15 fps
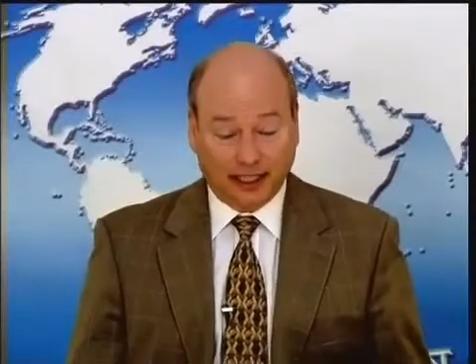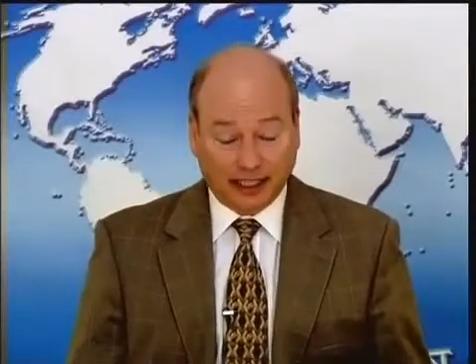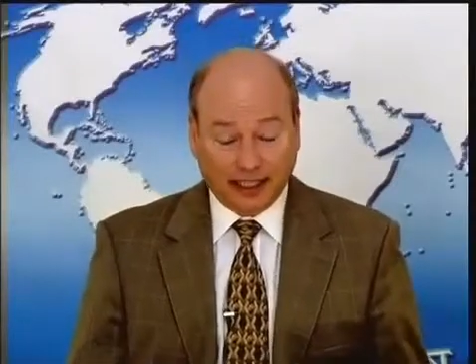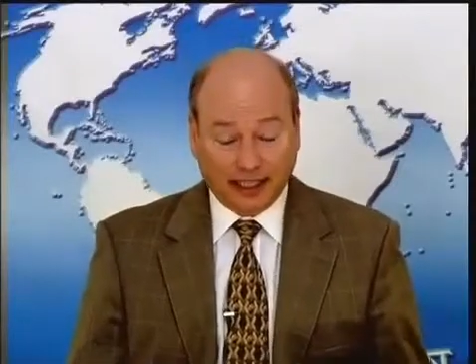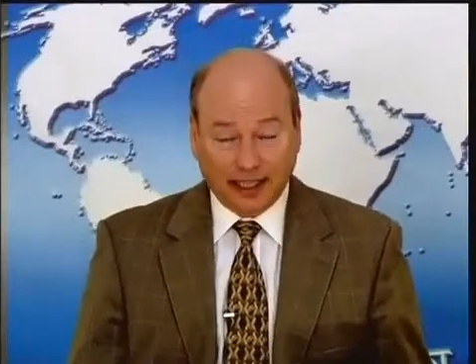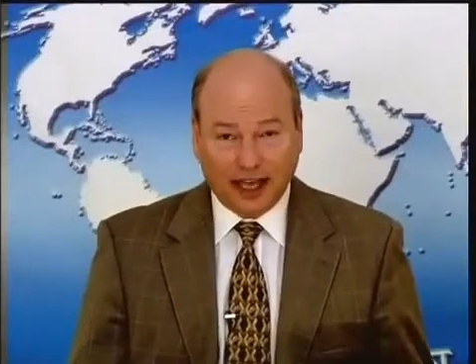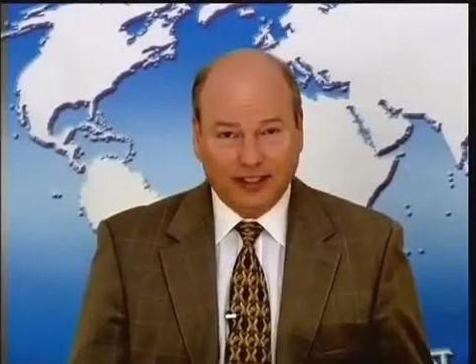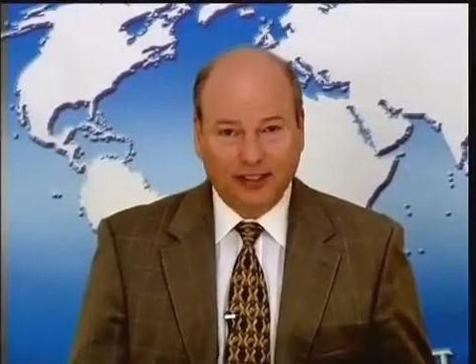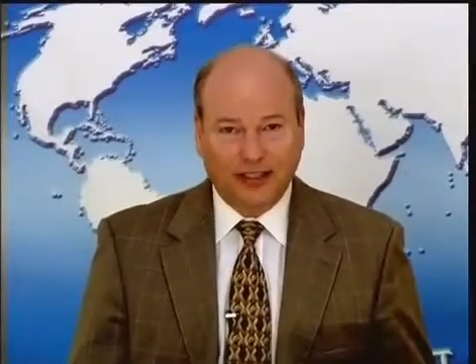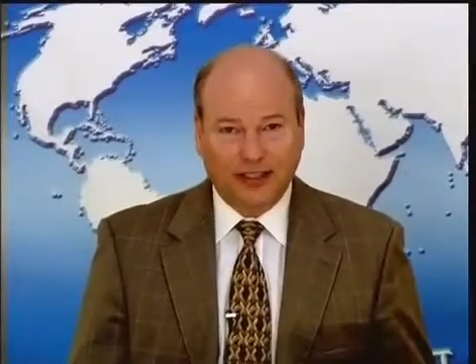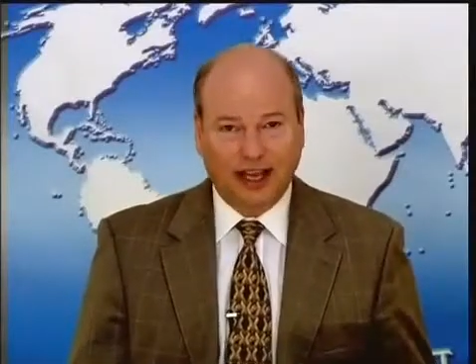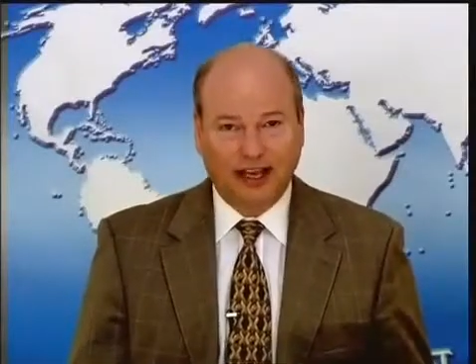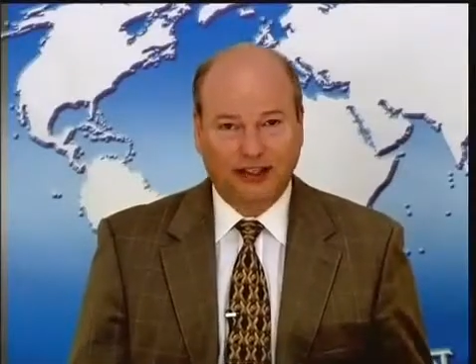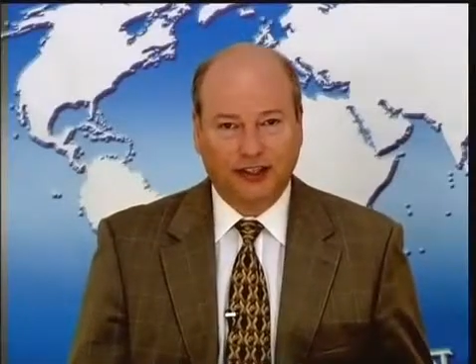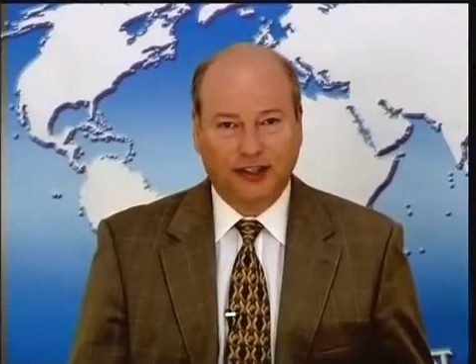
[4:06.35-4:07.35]
in
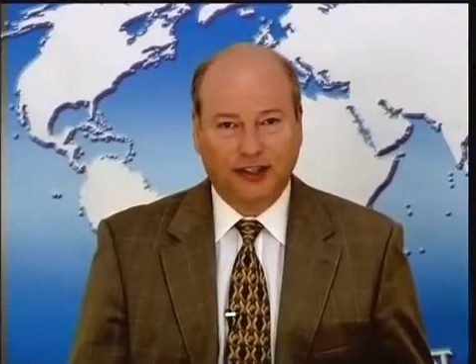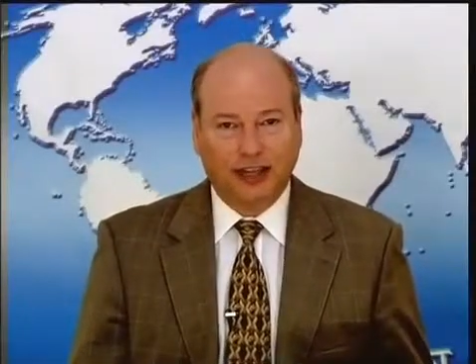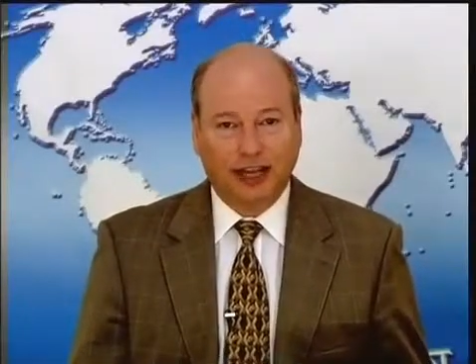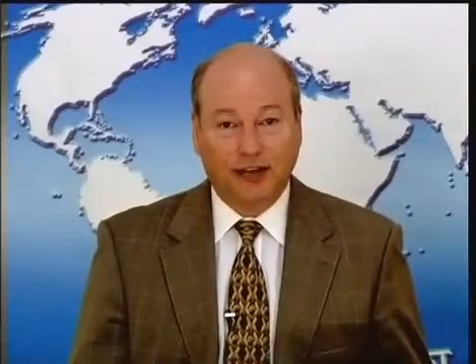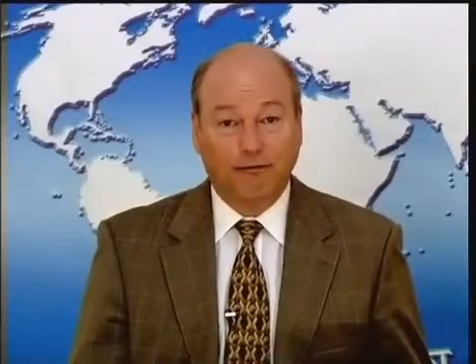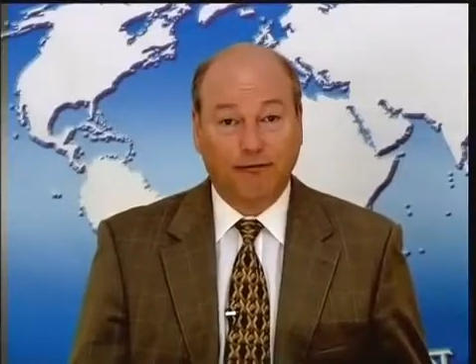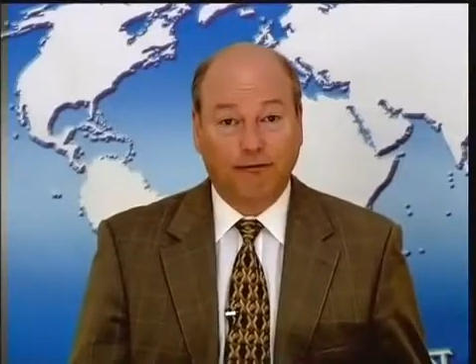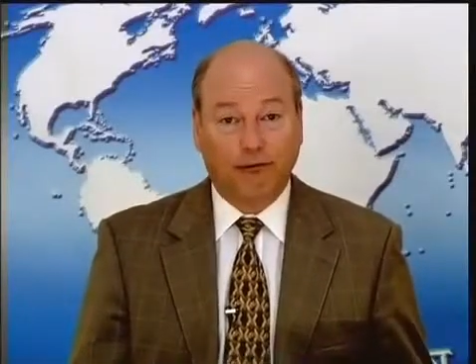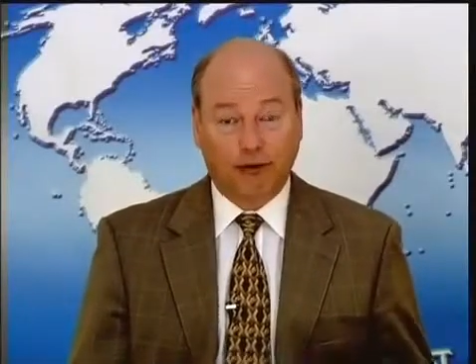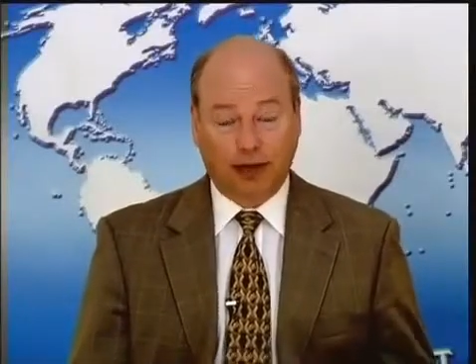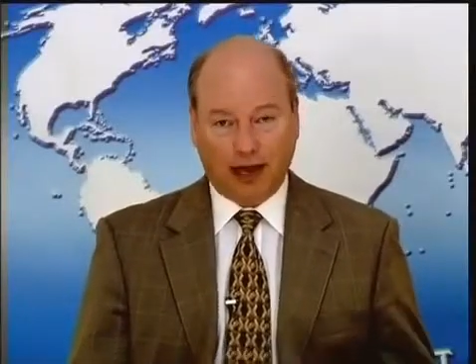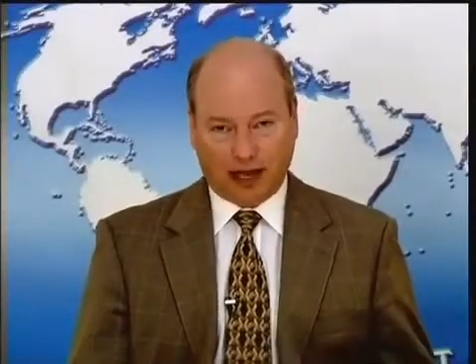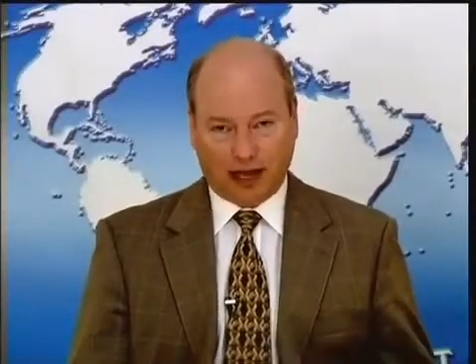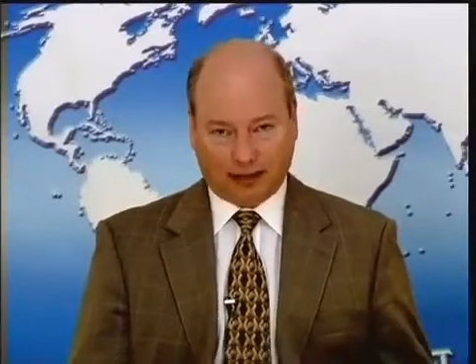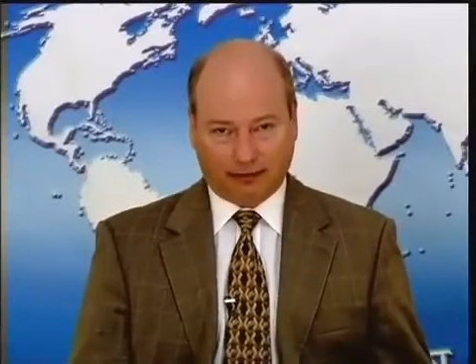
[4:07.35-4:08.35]
education and for
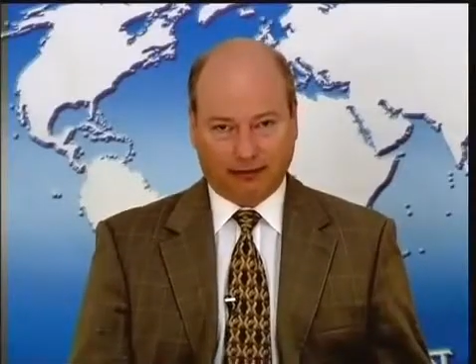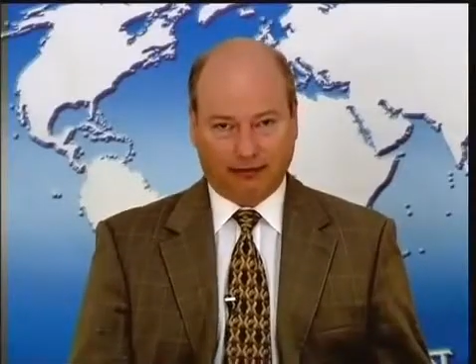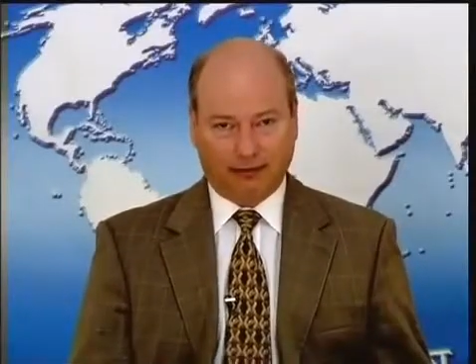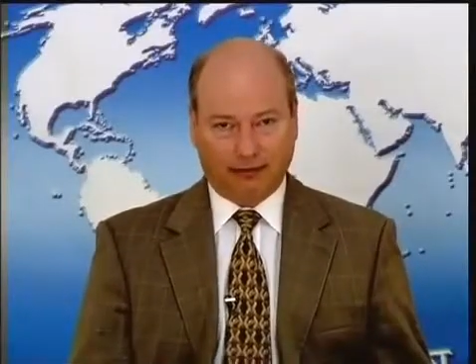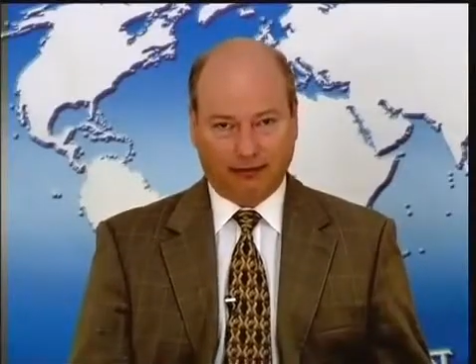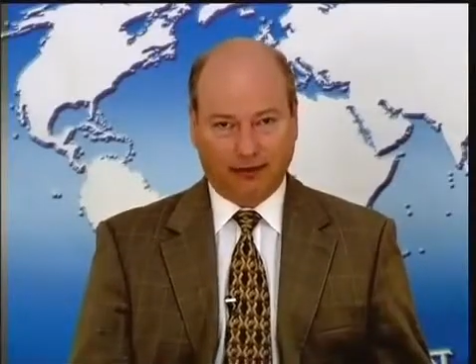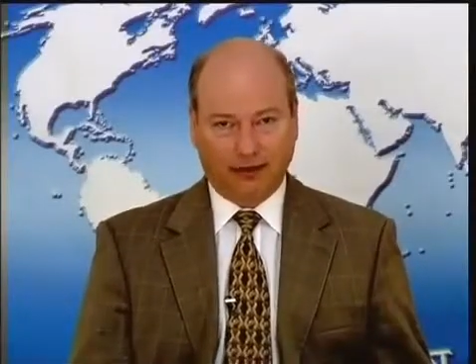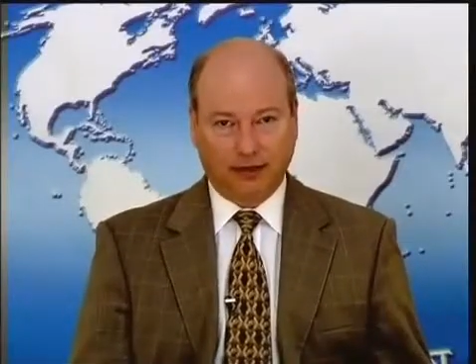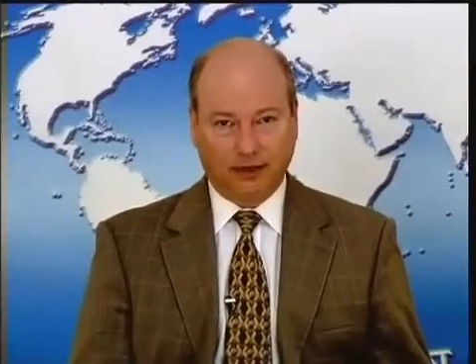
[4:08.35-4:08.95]
life,